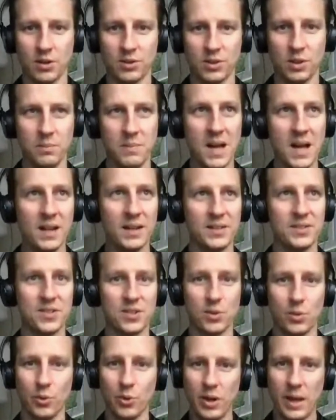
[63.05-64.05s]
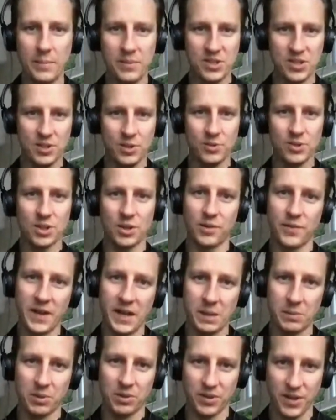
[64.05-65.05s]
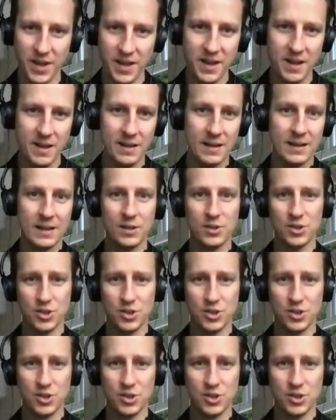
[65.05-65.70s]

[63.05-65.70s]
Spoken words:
Locked On Marlins. All episodes are available there.